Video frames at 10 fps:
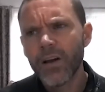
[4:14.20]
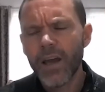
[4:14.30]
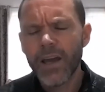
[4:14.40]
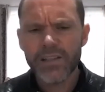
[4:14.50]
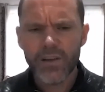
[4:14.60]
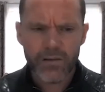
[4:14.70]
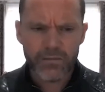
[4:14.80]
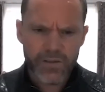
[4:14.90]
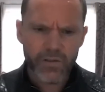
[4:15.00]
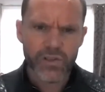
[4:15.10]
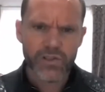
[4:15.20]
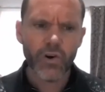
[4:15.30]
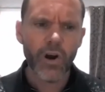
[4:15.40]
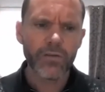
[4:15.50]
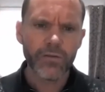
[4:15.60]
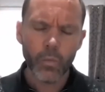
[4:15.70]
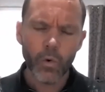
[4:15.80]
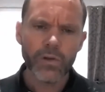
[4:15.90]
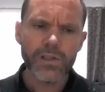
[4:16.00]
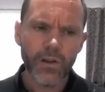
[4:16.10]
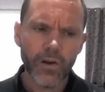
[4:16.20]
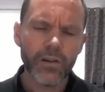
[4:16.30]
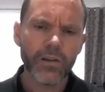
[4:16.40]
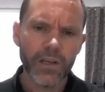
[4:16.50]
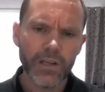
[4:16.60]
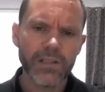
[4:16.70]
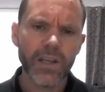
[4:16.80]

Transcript: as I sort of strove towards a lot of these,